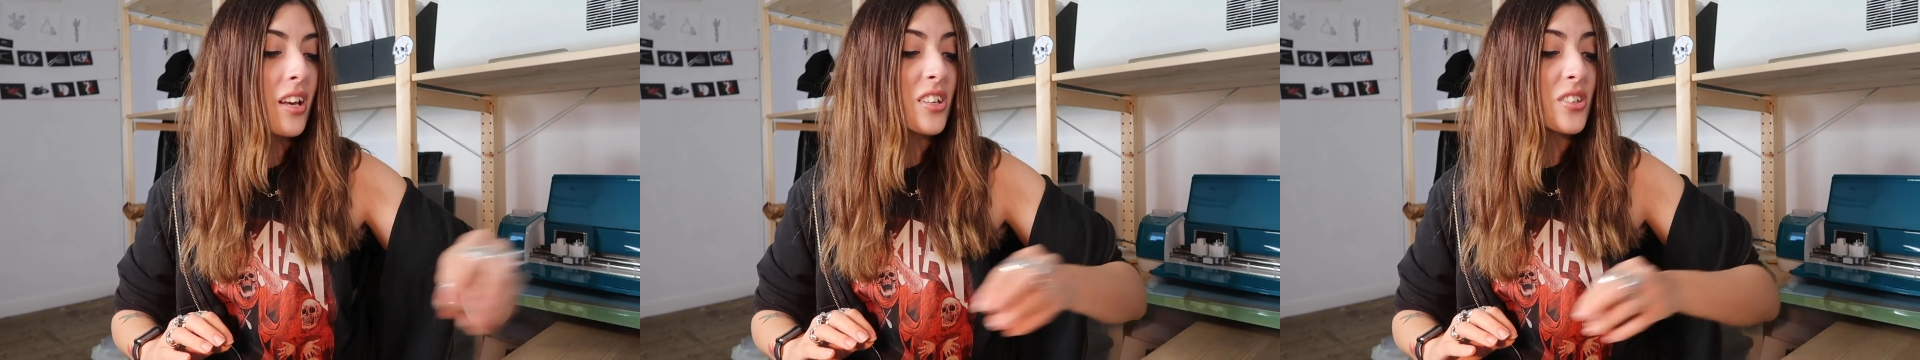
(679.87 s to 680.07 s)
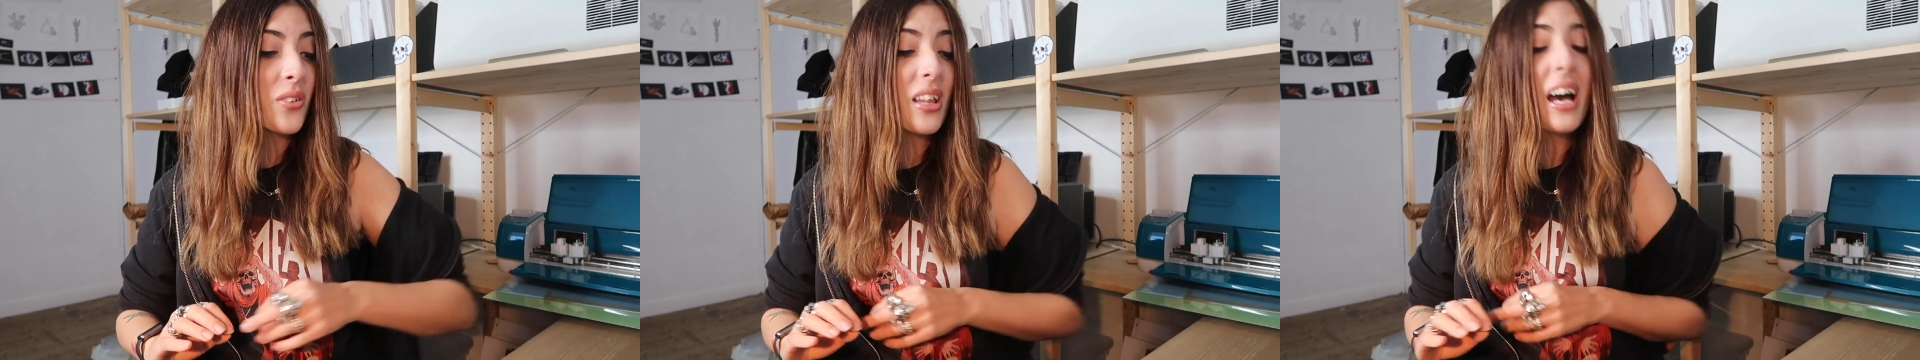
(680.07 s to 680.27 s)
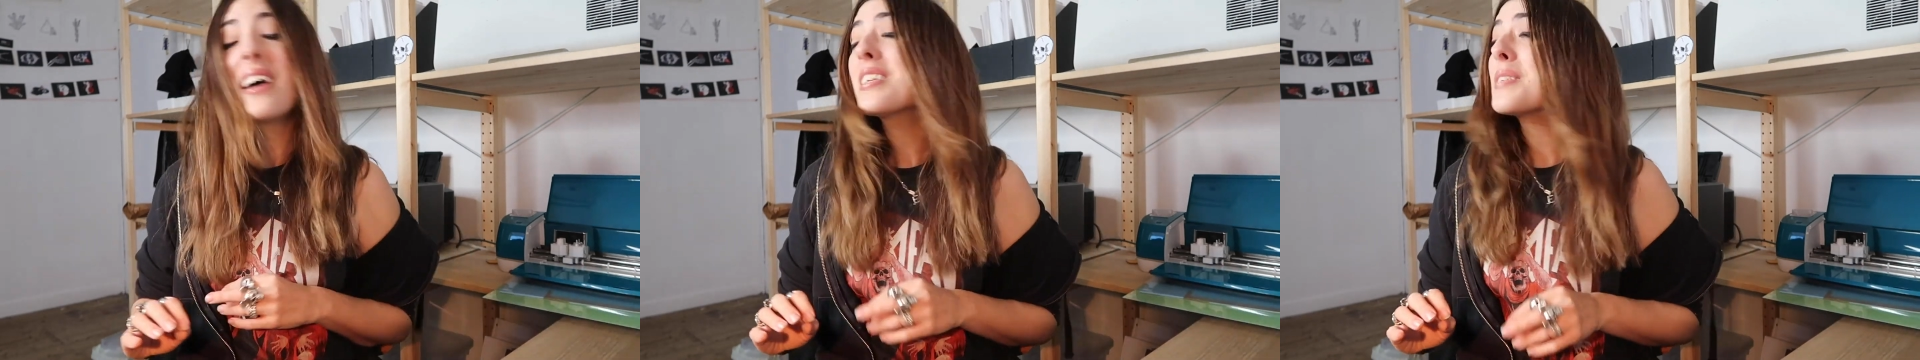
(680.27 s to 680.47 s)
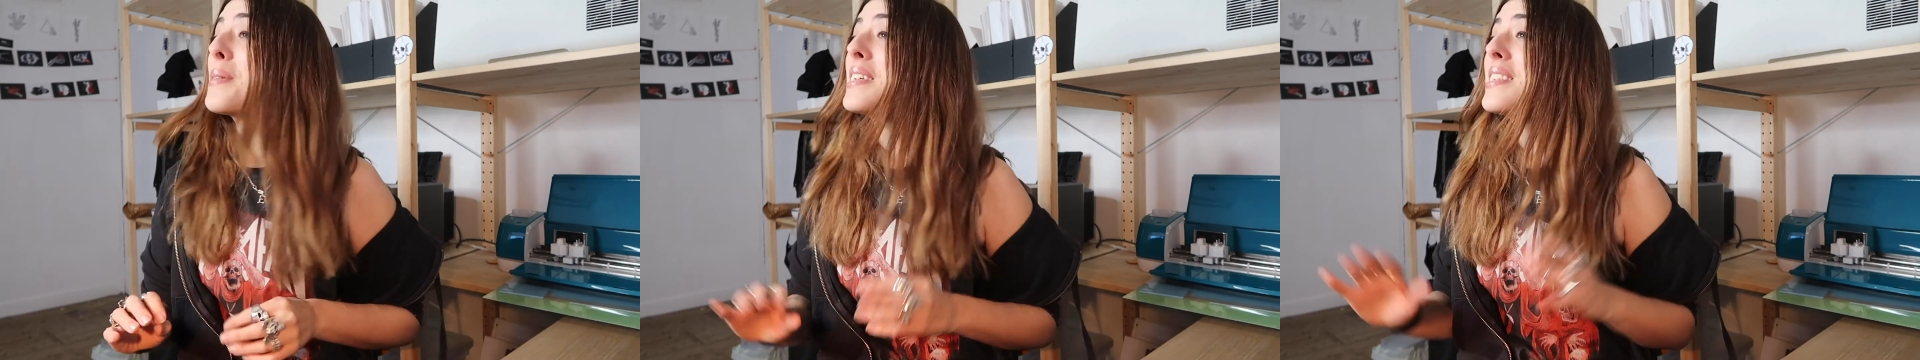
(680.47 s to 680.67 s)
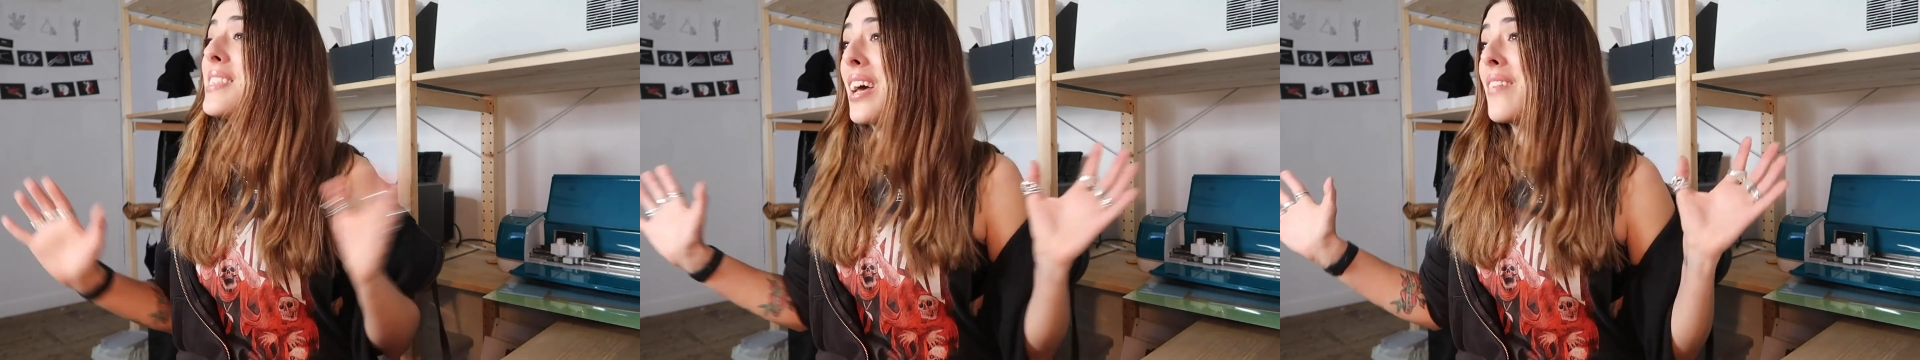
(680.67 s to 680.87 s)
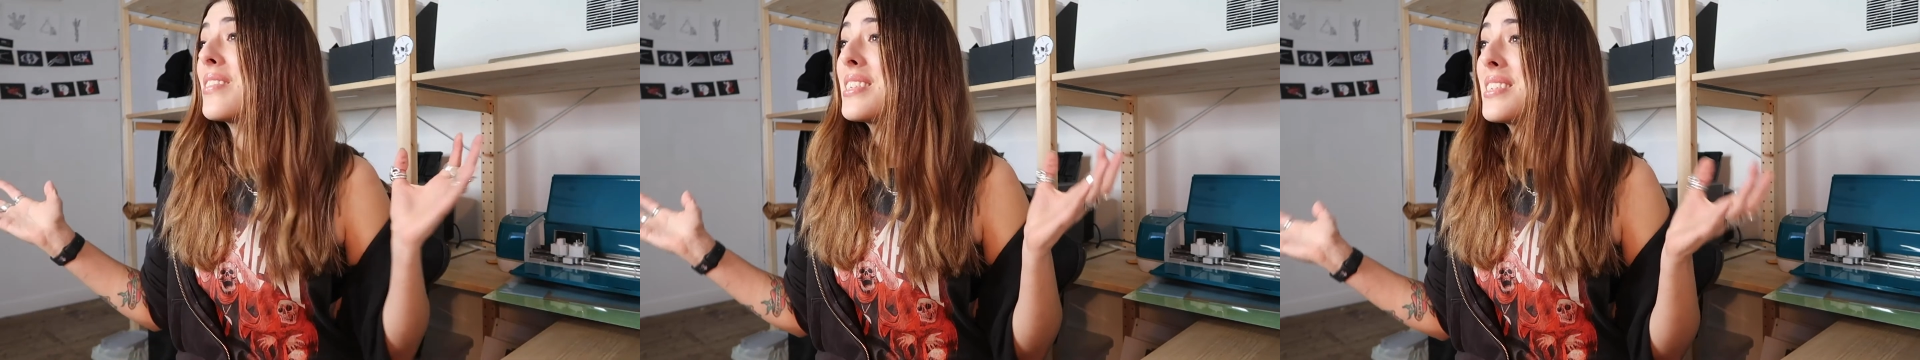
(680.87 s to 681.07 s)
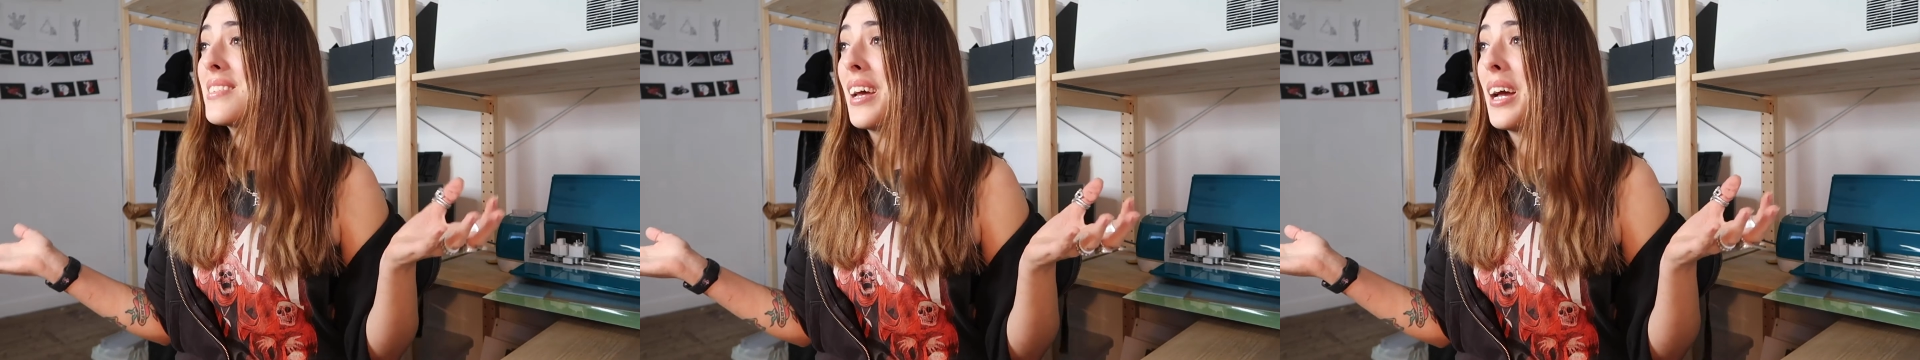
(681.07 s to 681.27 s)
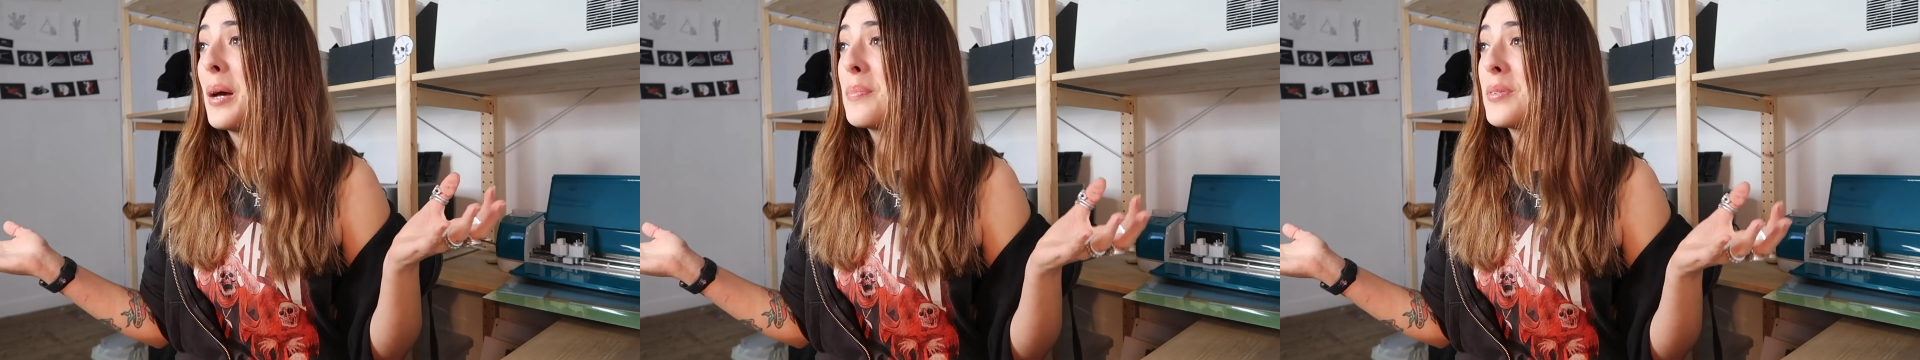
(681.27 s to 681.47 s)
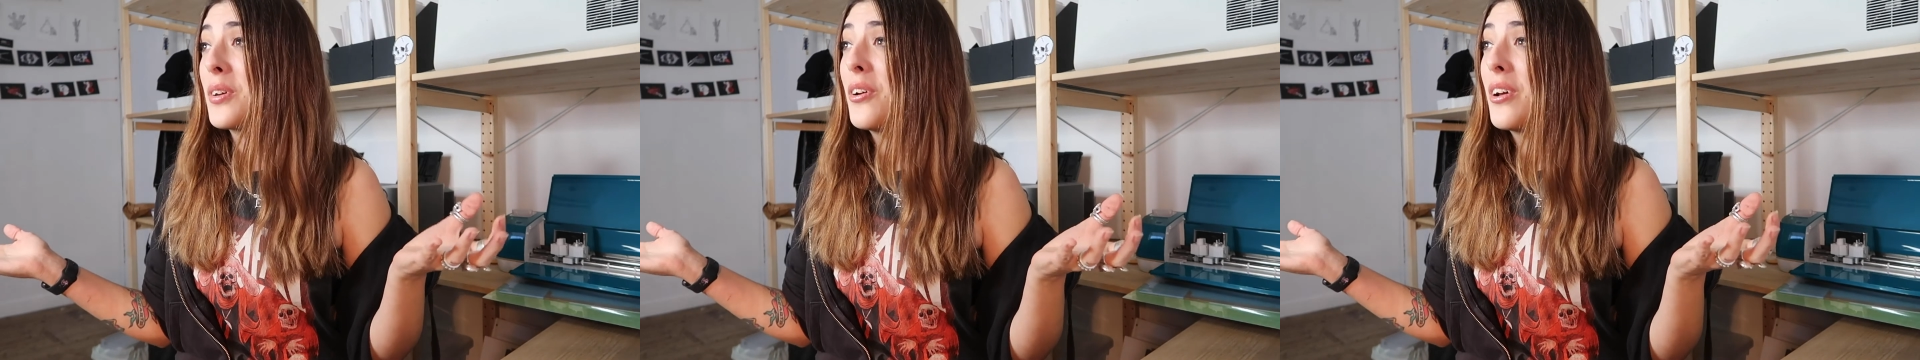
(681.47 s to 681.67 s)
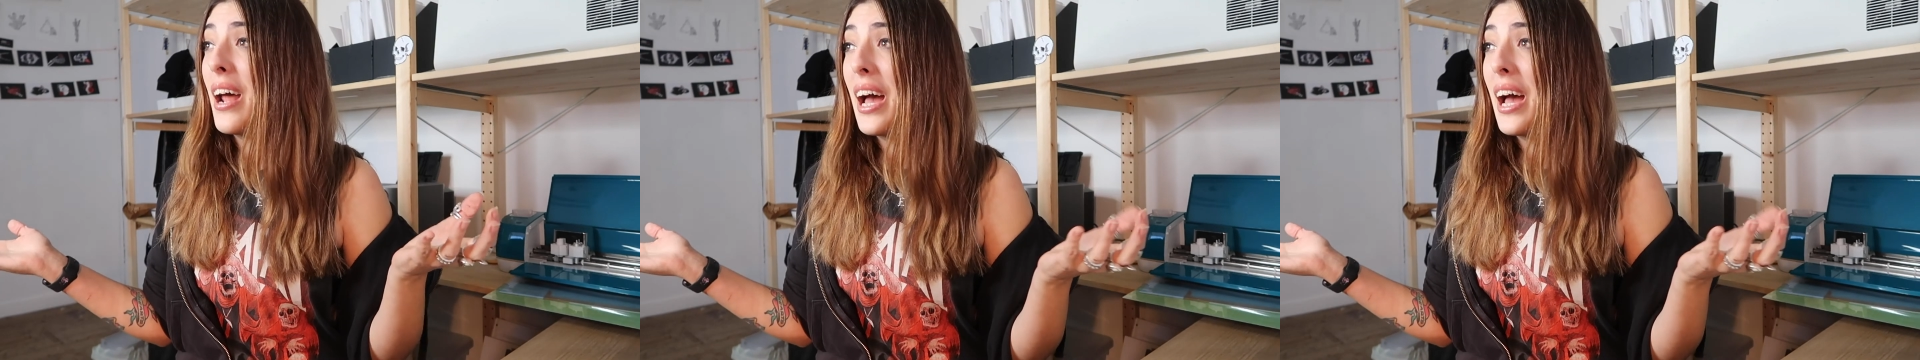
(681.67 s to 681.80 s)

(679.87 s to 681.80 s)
So that is my 7 steps on